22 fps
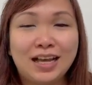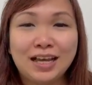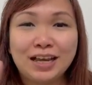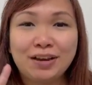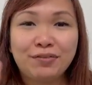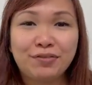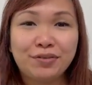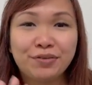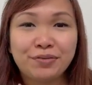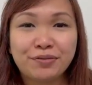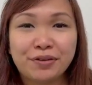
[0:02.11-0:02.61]

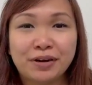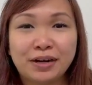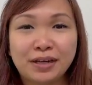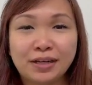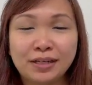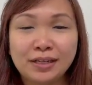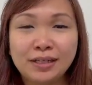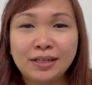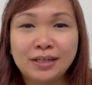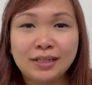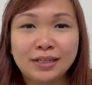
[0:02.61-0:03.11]

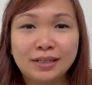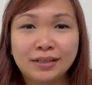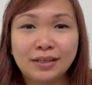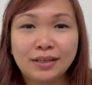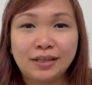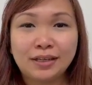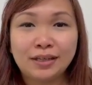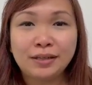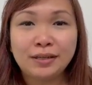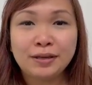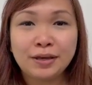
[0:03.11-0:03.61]
everyone
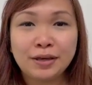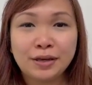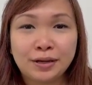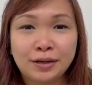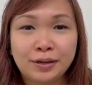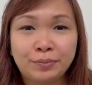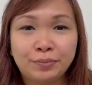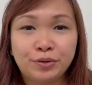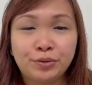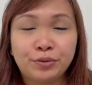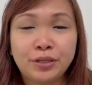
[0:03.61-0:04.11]
okay
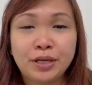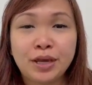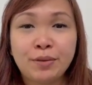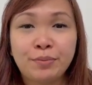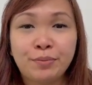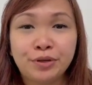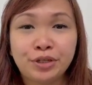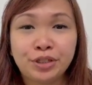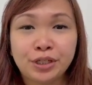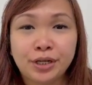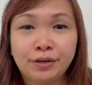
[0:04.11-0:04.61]
um, today I'll
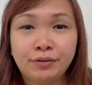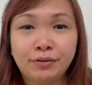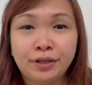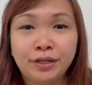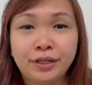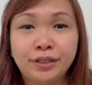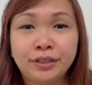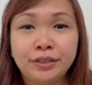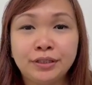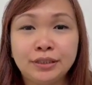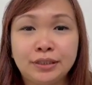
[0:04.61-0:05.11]
be
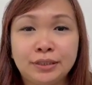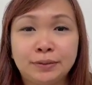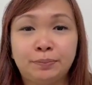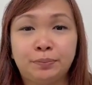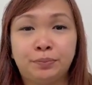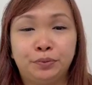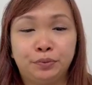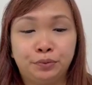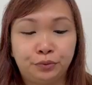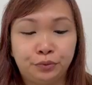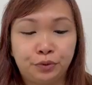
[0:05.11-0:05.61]
sharing deep
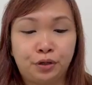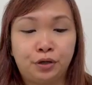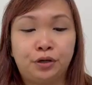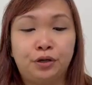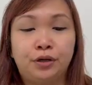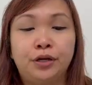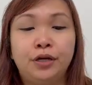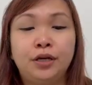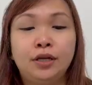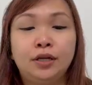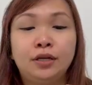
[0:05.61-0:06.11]
blue
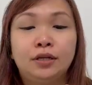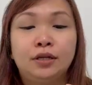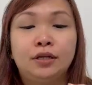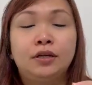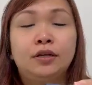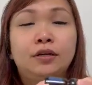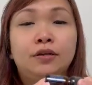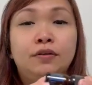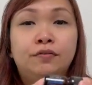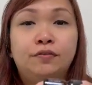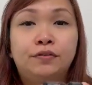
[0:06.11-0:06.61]
oil
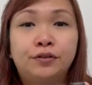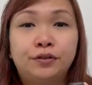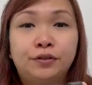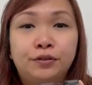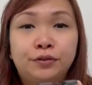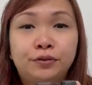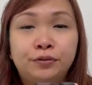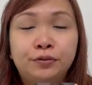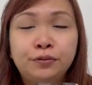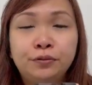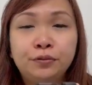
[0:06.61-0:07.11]
for
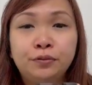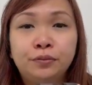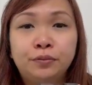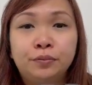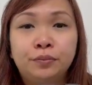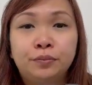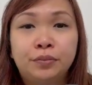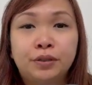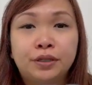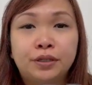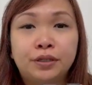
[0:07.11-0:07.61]
you
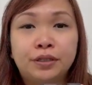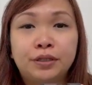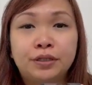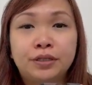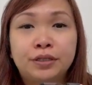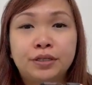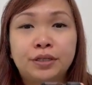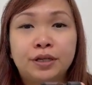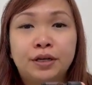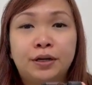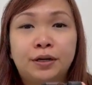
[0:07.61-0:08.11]

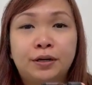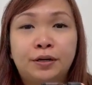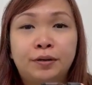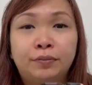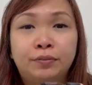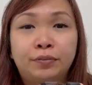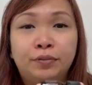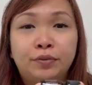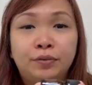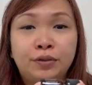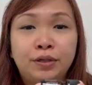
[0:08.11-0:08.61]
because
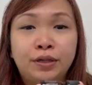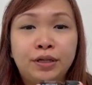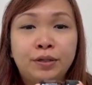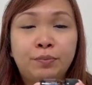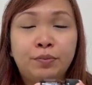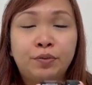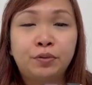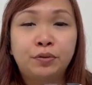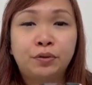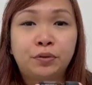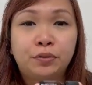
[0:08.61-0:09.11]
um, today
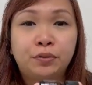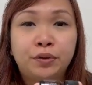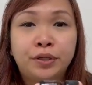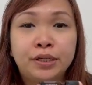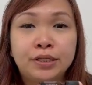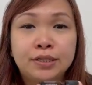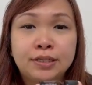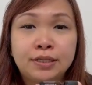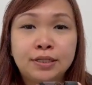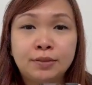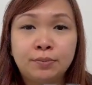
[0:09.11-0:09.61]
Bobo
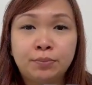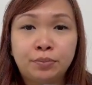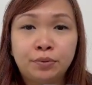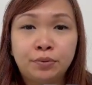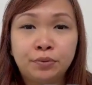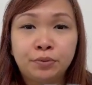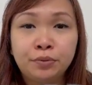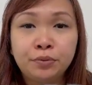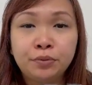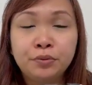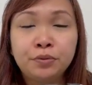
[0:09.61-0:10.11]
is deep
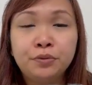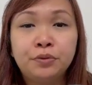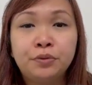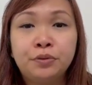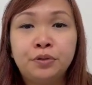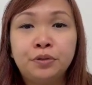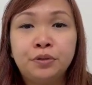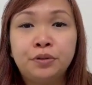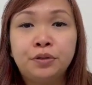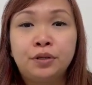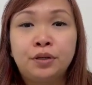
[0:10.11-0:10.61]
blue
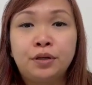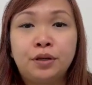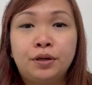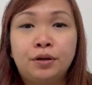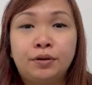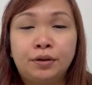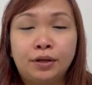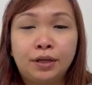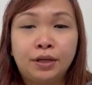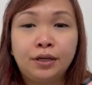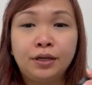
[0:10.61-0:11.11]

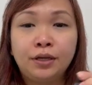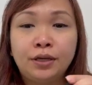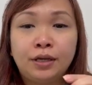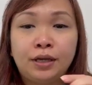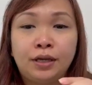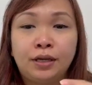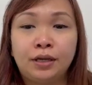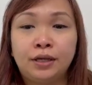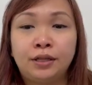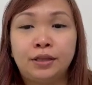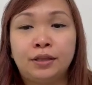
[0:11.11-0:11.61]
okay
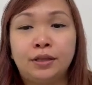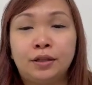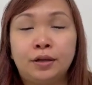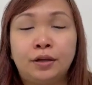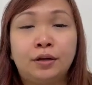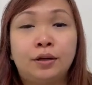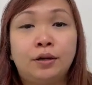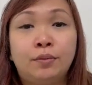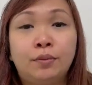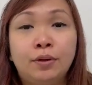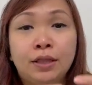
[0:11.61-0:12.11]
and
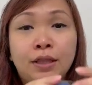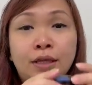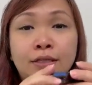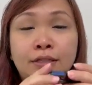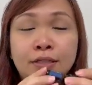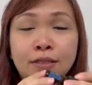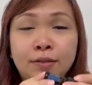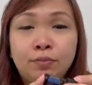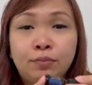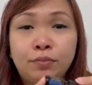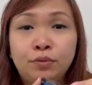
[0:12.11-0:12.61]
uh, what
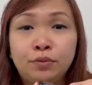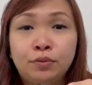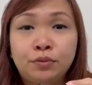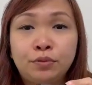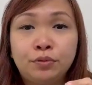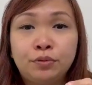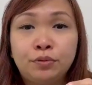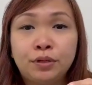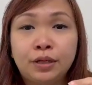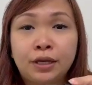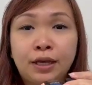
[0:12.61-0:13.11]
does deep
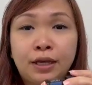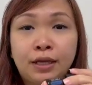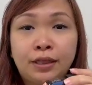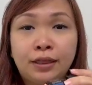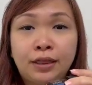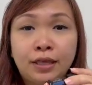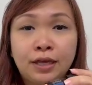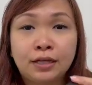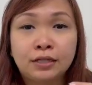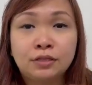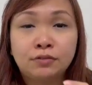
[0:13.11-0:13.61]
blue can
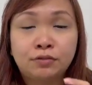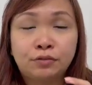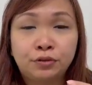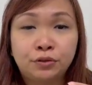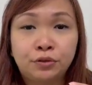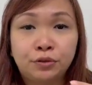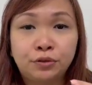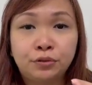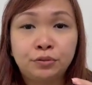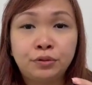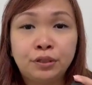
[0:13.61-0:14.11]
does for
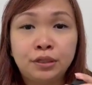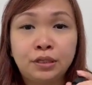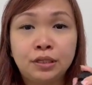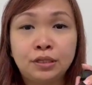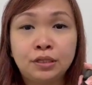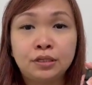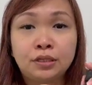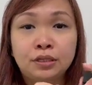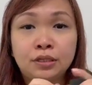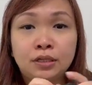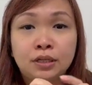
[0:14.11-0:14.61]
you
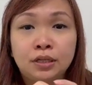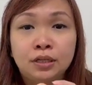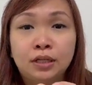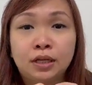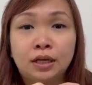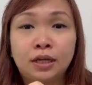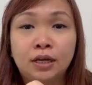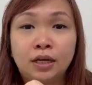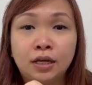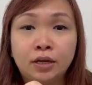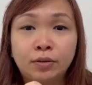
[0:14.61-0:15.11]
is it
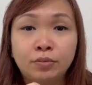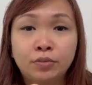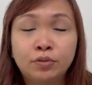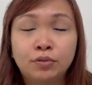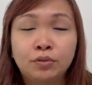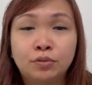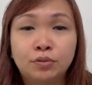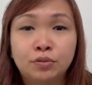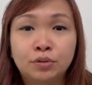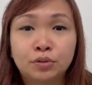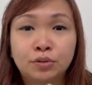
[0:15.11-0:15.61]
can help you
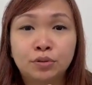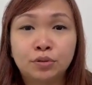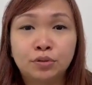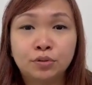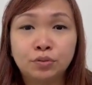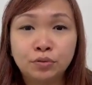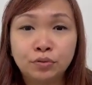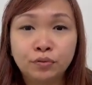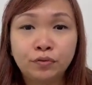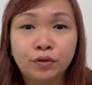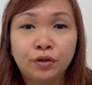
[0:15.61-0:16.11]
to
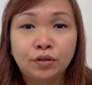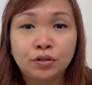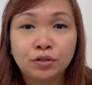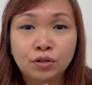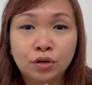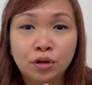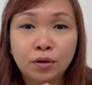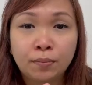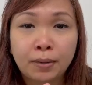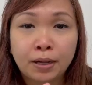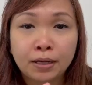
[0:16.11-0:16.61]
soothe your
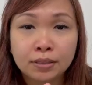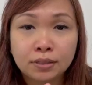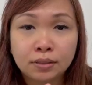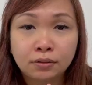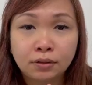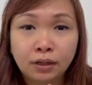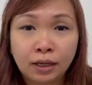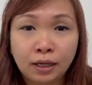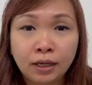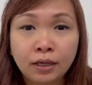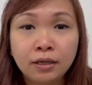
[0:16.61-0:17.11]
sore
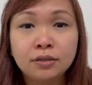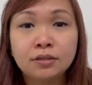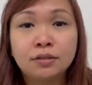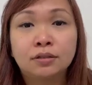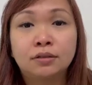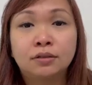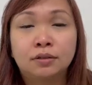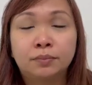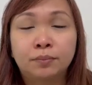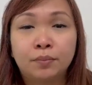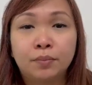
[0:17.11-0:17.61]
muscle aches